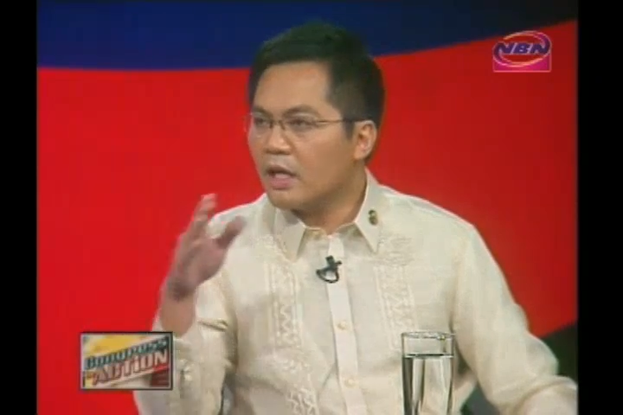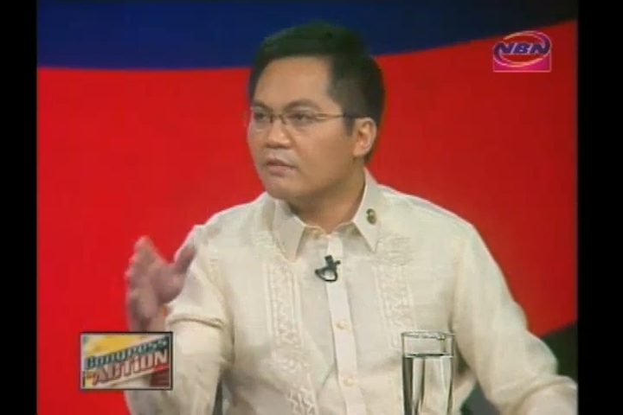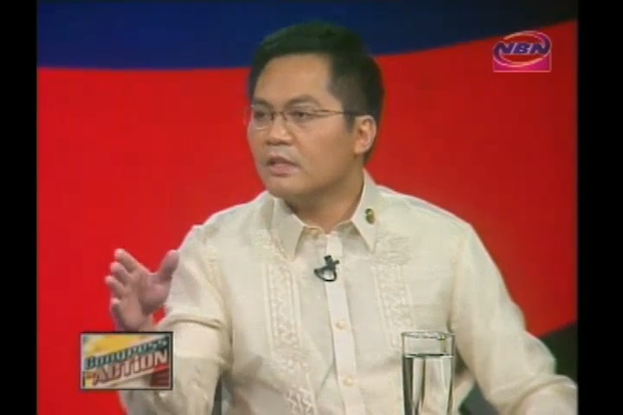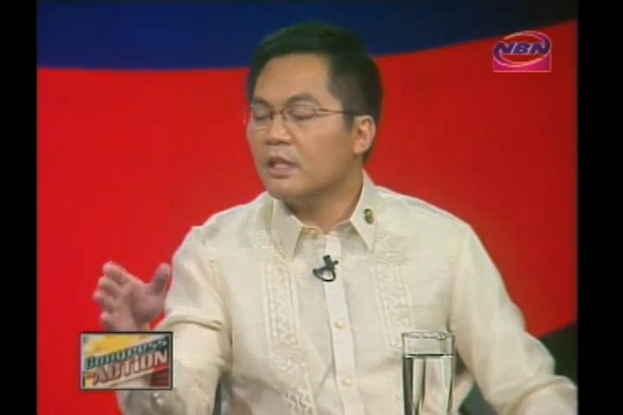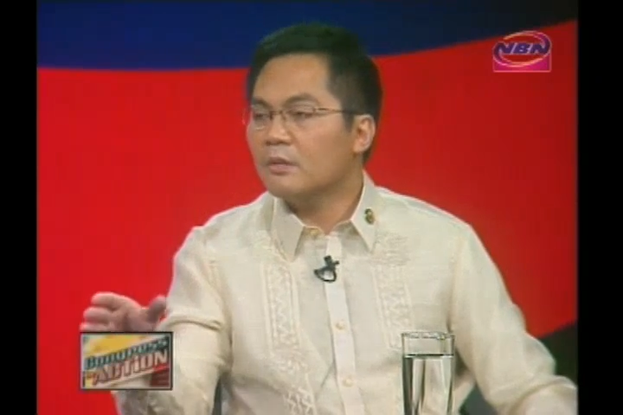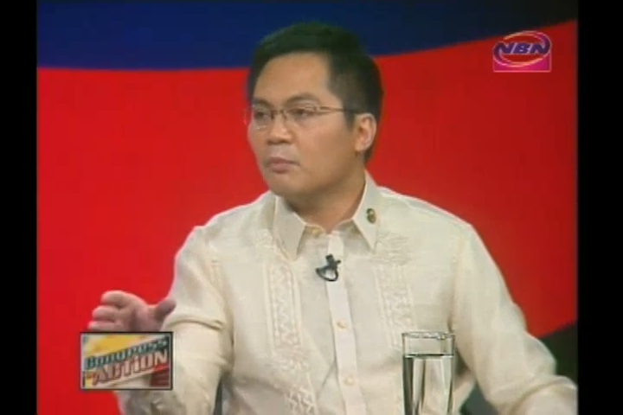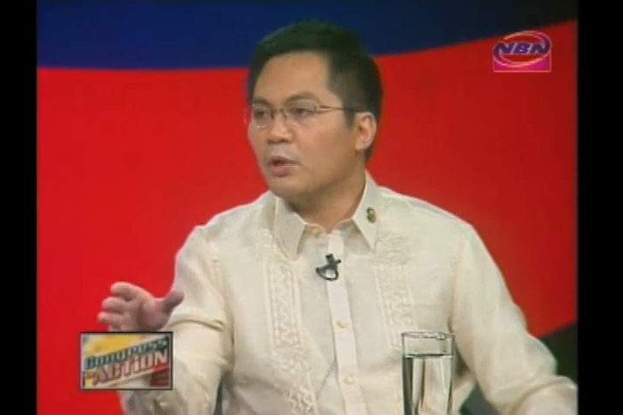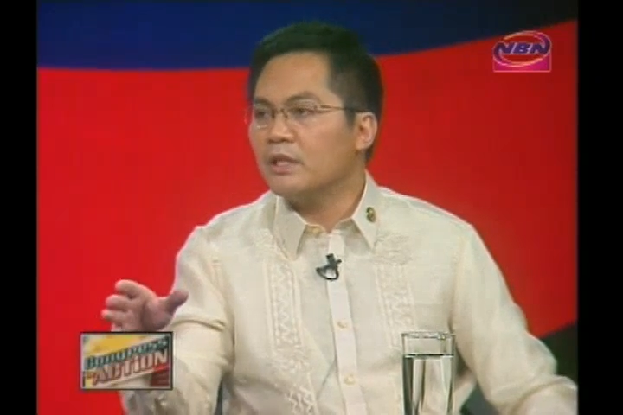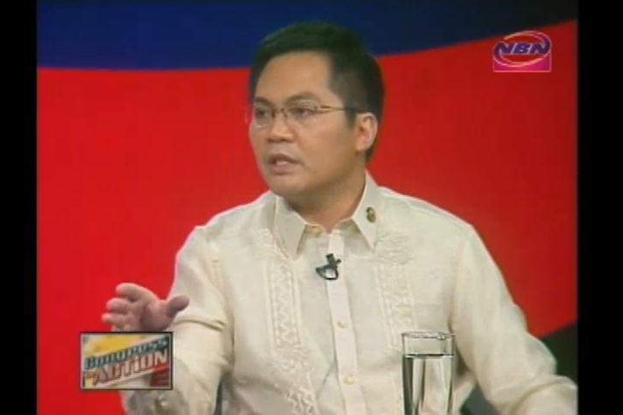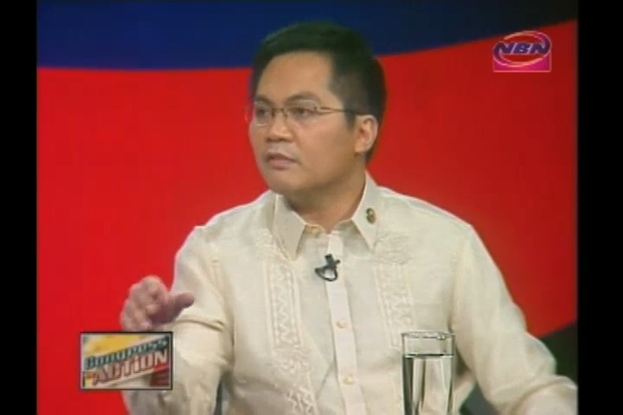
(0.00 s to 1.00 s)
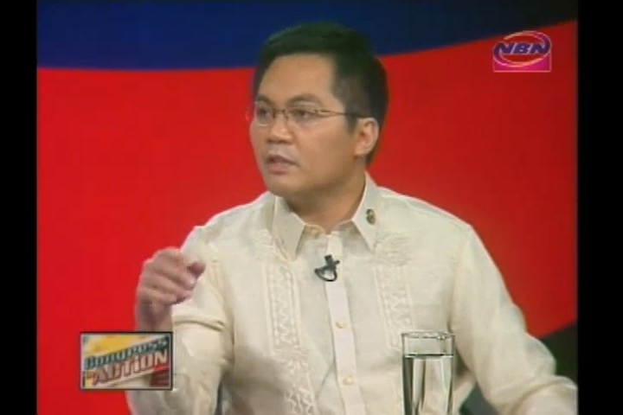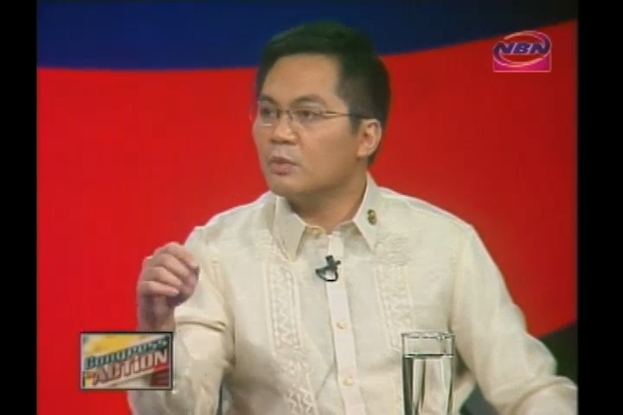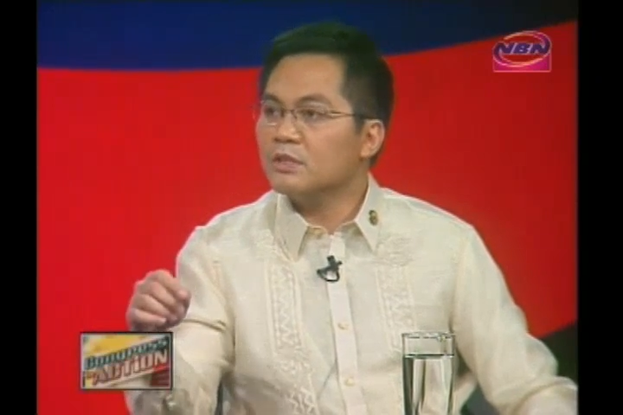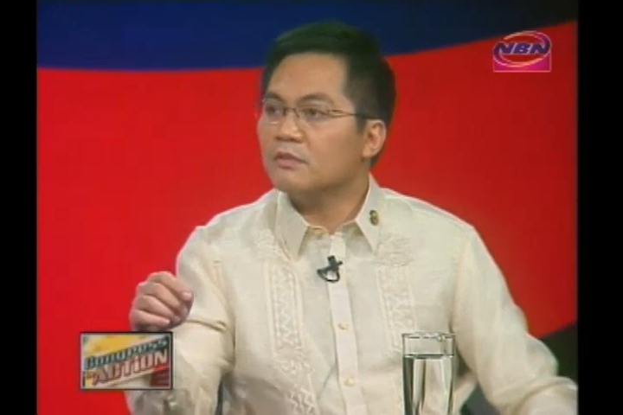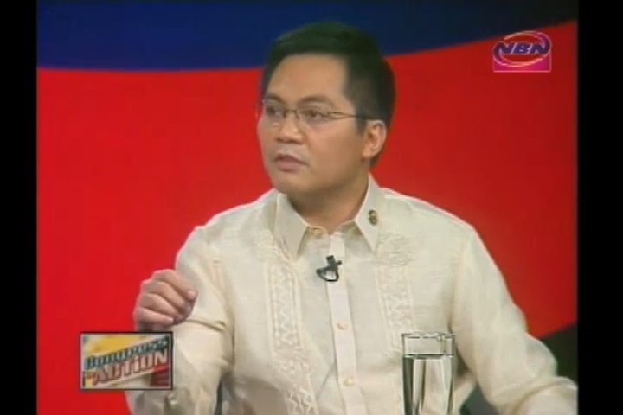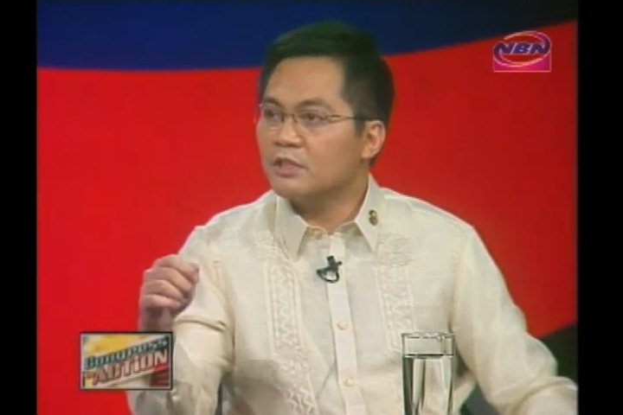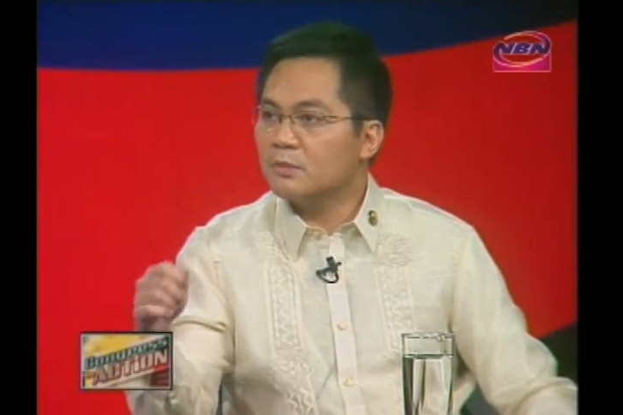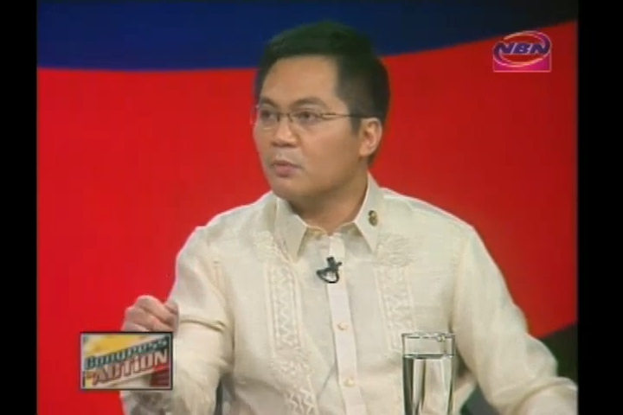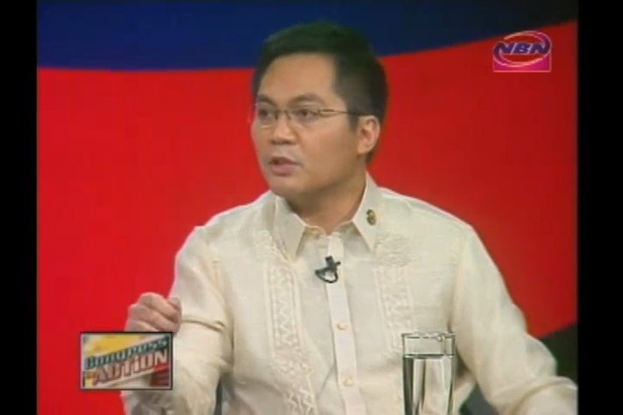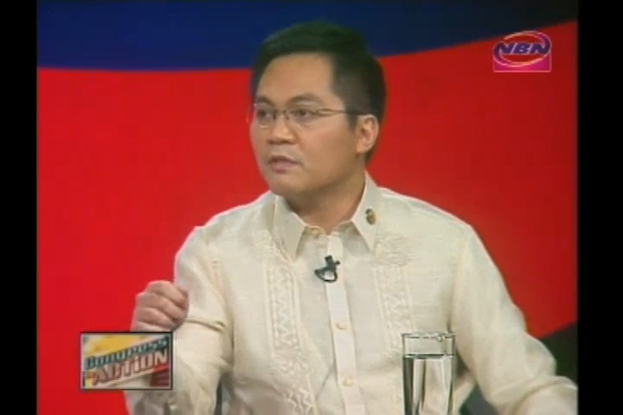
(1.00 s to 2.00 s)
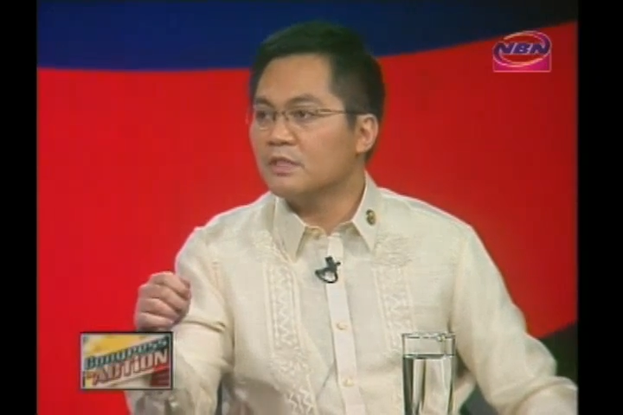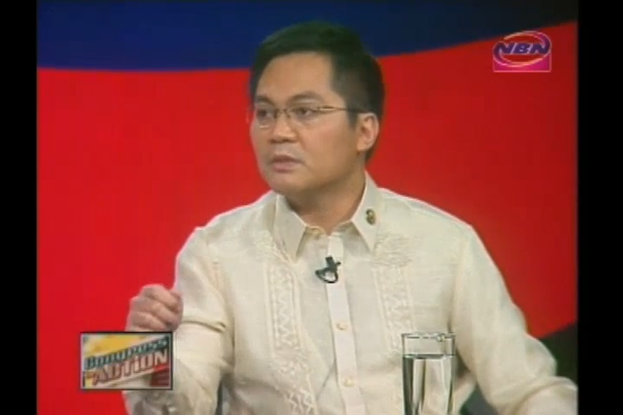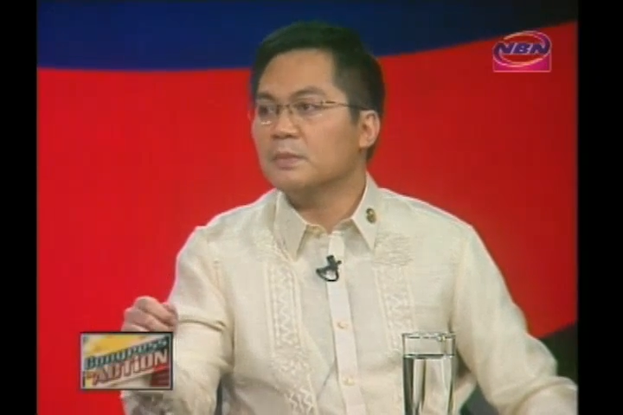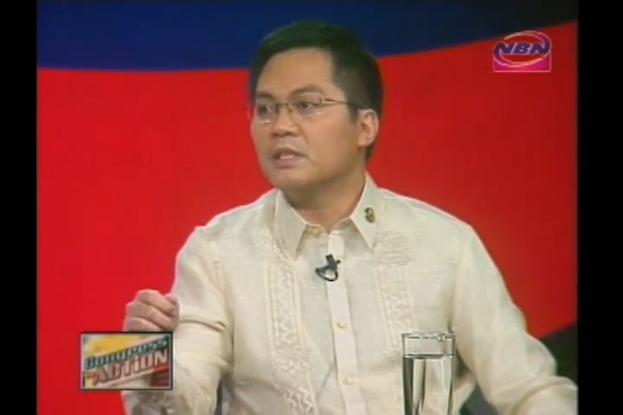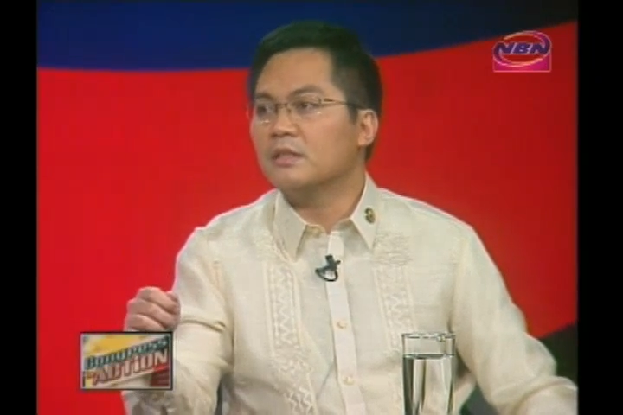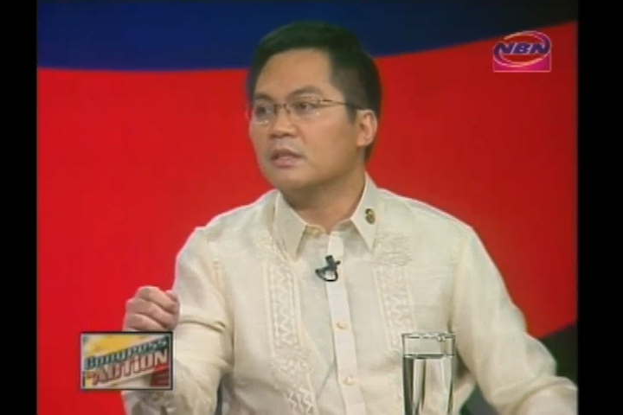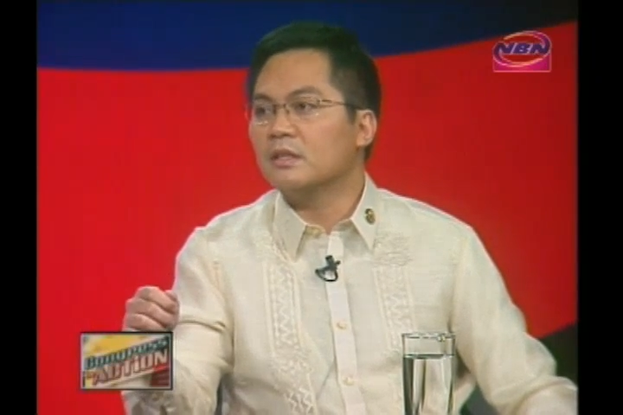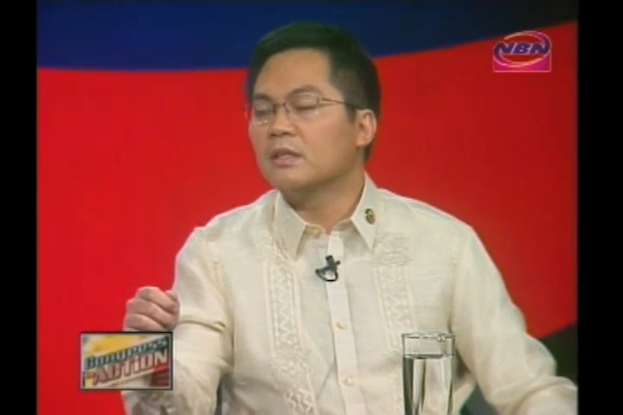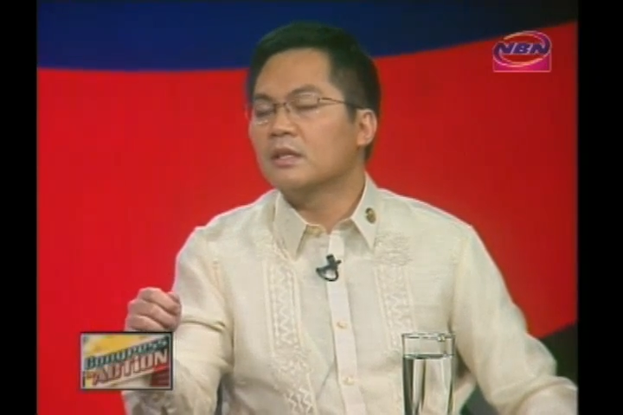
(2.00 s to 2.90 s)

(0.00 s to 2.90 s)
arrived at that point if it wasn't for the support of the Speaker.